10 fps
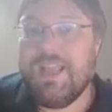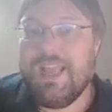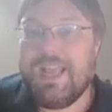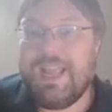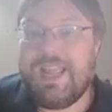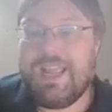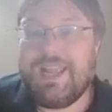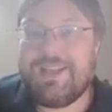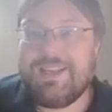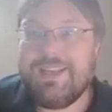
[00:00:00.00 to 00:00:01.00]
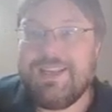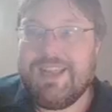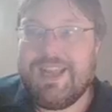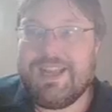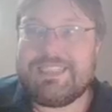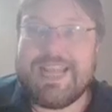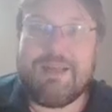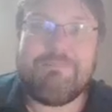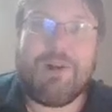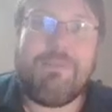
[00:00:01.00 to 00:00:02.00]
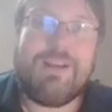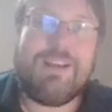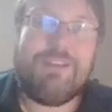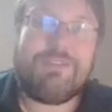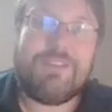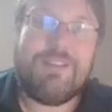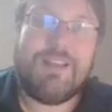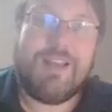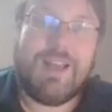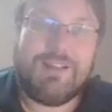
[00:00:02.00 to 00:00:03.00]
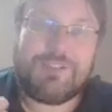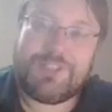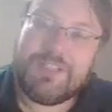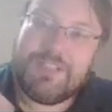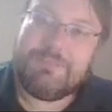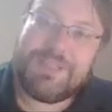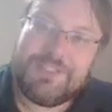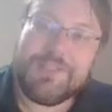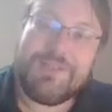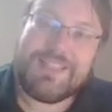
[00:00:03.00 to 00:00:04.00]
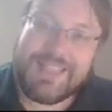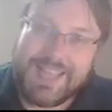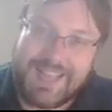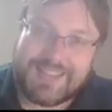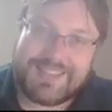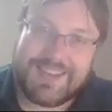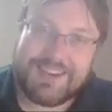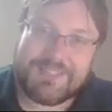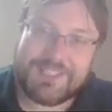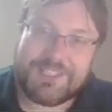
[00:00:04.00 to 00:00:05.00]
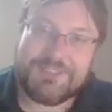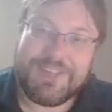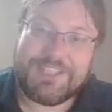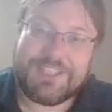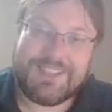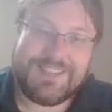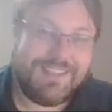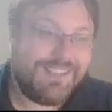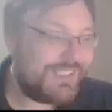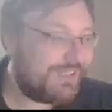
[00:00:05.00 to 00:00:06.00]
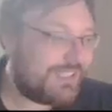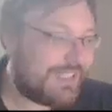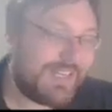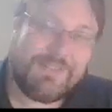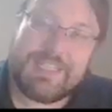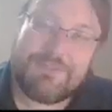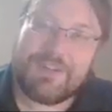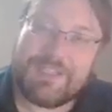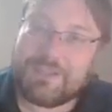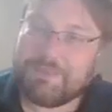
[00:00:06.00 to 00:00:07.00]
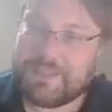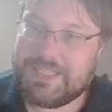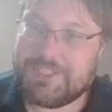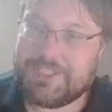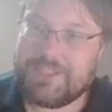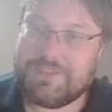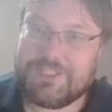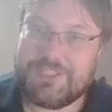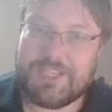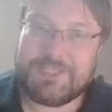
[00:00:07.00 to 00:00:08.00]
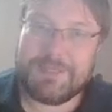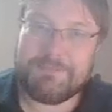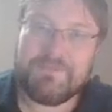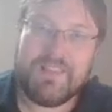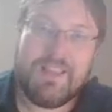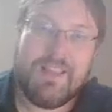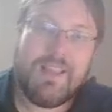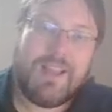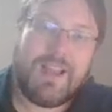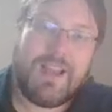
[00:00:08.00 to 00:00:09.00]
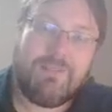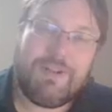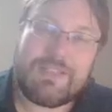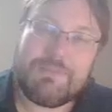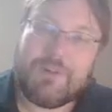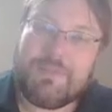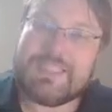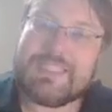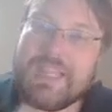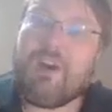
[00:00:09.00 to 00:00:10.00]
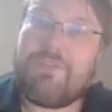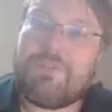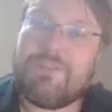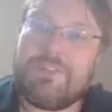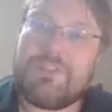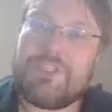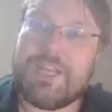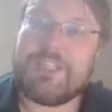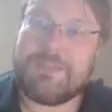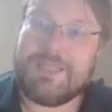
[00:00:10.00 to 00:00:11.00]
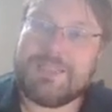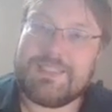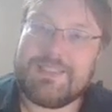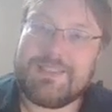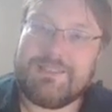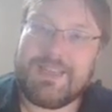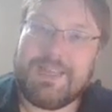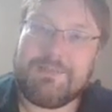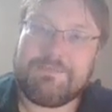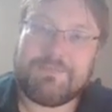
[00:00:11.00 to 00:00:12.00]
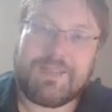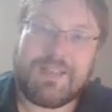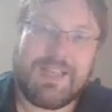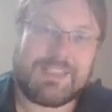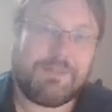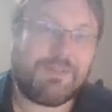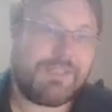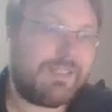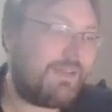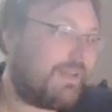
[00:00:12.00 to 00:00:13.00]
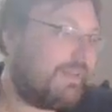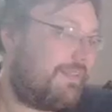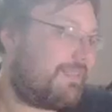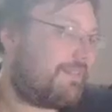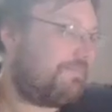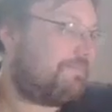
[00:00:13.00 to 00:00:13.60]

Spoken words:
and it's that moment of, I shouldn't have been doing that kind of situation. So it's kind of a different interpretation of the judgment, where it's more of a self-judgment, okay, as opposed to others.